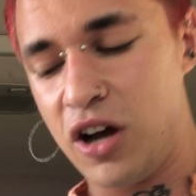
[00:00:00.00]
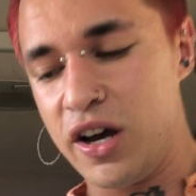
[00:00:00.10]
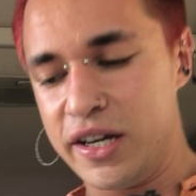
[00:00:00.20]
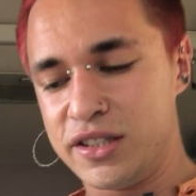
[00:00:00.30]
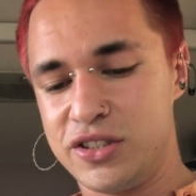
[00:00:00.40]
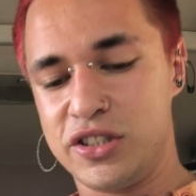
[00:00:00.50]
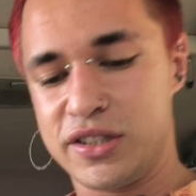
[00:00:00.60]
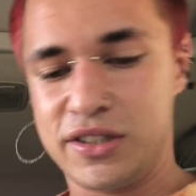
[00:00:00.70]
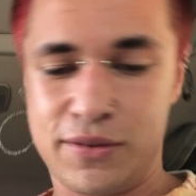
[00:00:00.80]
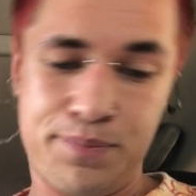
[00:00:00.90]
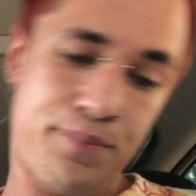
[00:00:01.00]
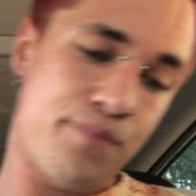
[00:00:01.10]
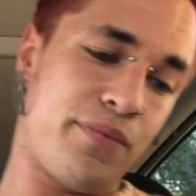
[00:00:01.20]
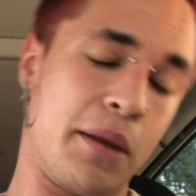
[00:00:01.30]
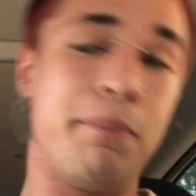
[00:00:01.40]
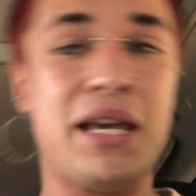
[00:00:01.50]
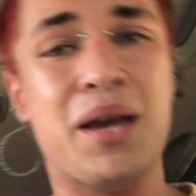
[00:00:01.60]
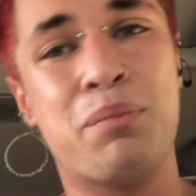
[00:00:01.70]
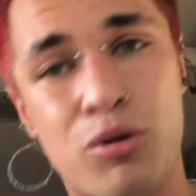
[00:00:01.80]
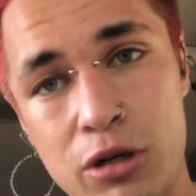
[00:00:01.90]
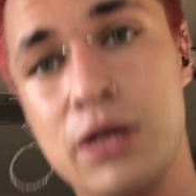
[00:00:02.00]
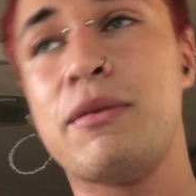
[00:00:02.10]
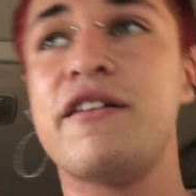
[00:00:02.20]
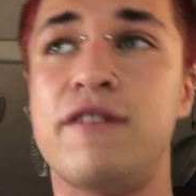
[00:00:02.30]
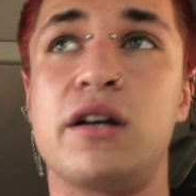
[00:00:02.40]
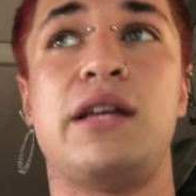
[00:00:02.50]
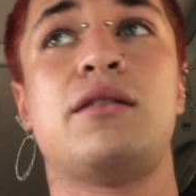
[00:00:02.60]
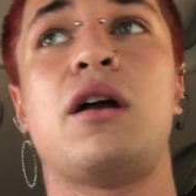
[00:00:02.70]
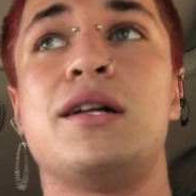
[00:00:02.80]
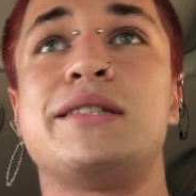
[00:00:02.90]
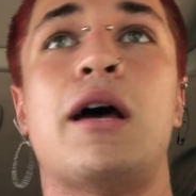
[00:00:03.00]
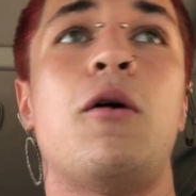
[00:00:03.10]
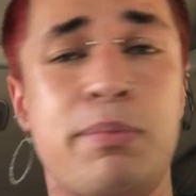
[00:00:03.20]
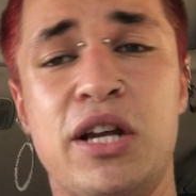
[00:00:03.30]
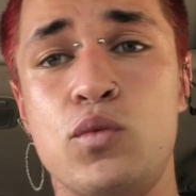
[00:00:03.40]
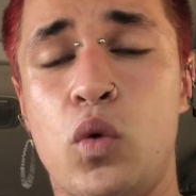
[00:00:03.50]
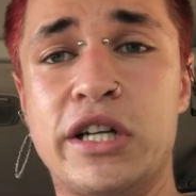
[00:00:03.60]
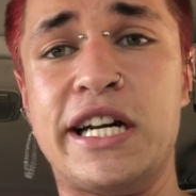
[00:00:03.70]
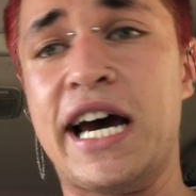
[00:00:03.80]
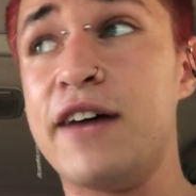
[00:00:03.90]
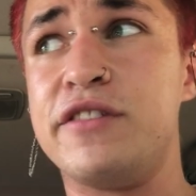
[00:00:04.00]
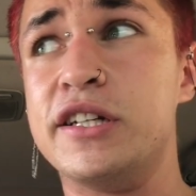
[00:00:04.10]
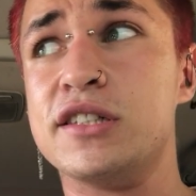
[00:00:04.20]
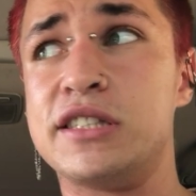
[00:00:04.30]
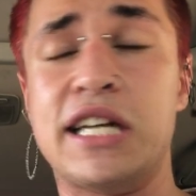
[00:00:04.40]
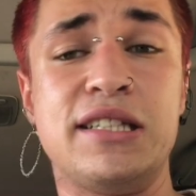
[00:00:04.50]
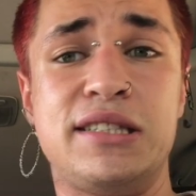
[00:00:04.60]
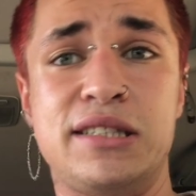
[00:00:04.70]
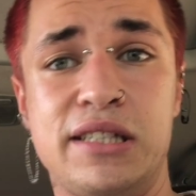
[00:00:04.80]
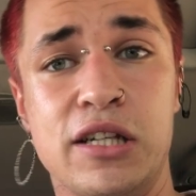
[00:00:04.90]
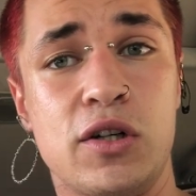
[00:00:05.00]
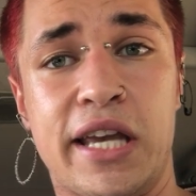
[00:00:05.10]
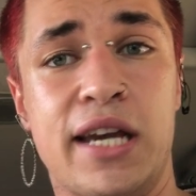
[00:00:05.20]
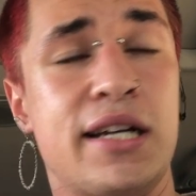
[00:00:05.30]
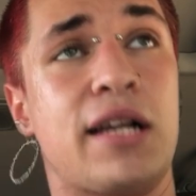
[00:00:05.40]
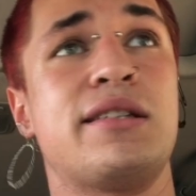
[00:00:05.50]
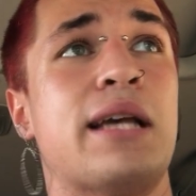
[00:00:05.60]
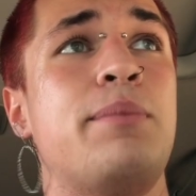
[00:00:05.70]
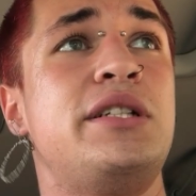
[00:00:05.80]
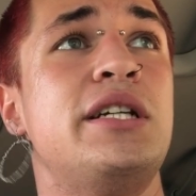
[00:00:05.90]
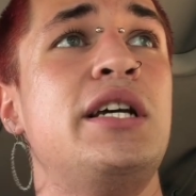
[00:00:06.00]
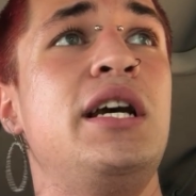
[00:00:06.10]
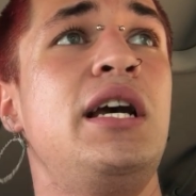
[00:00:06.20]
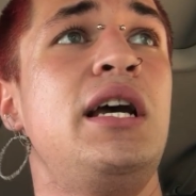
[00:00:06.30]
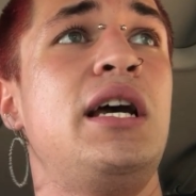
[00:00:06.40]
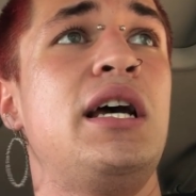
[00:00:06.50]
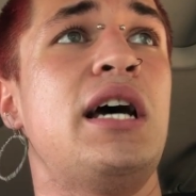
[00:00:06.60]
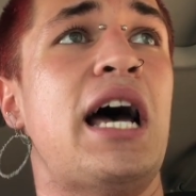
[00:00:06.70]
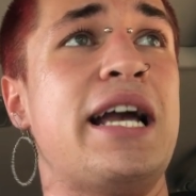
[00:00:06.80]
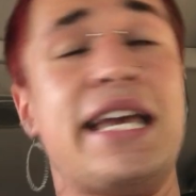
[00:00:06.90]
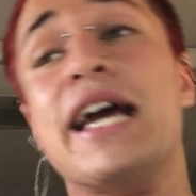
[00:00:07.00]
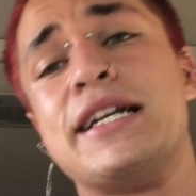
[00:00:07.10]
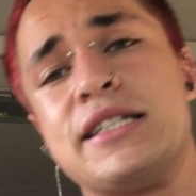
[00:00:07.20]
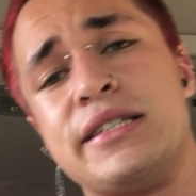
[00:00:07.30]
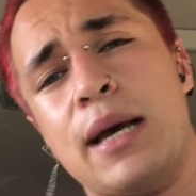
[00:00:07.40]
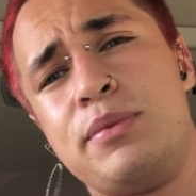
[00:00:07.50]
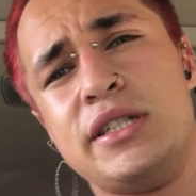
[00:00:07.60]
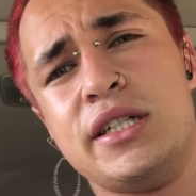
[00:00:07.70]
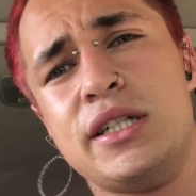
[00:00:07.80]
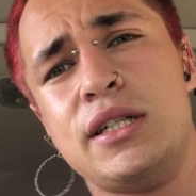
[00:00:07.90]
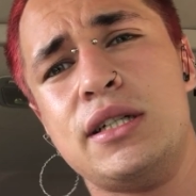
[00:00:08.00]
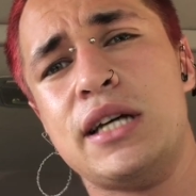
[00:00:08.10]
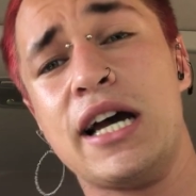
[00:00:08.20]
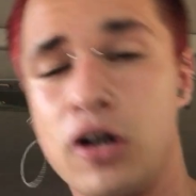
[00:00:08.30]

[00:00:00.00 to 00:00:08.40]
not, it's just me pouring my fucking thoughts out. Been 1.5 years and I still can't accept it. I can't accept it. I